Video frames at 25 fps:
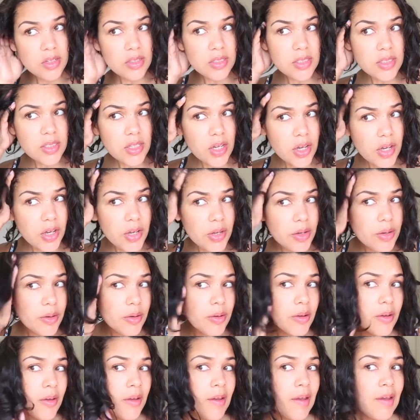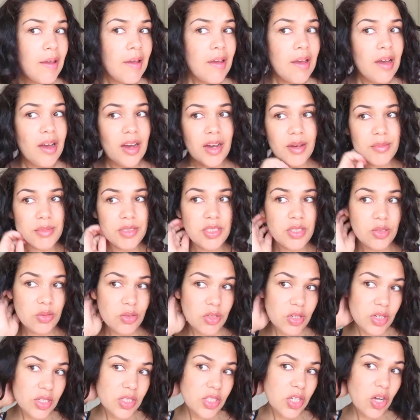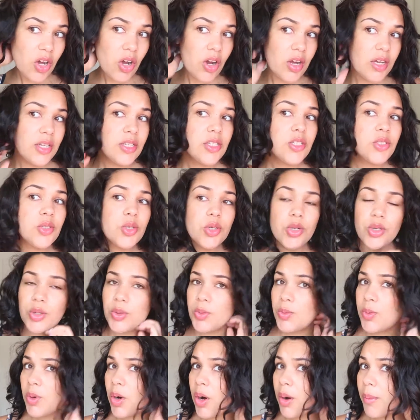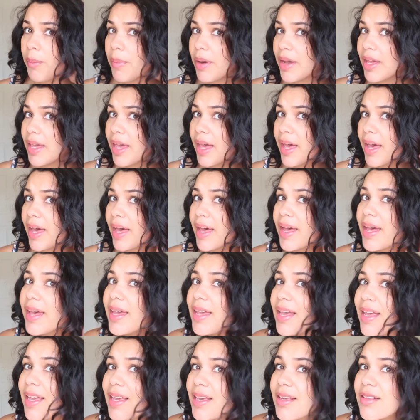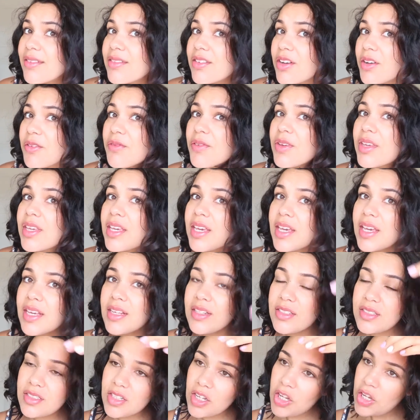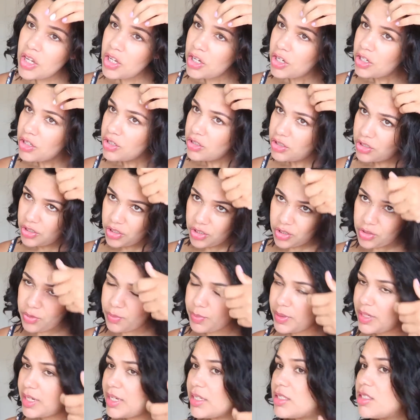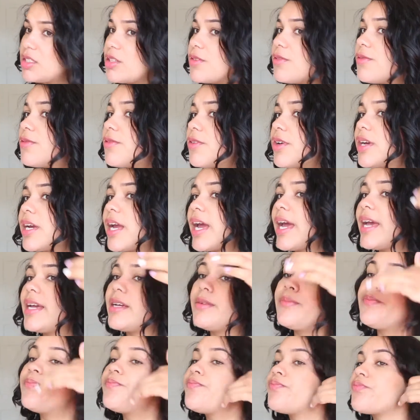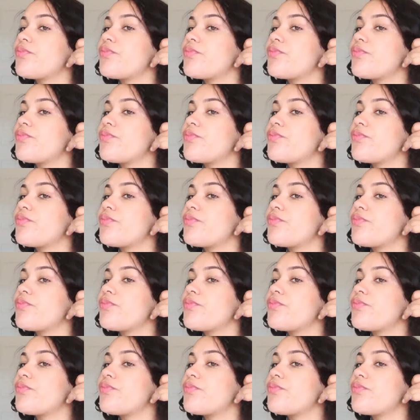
So I'm still not entirely sure what my hair is. I think it is 2B to 3A.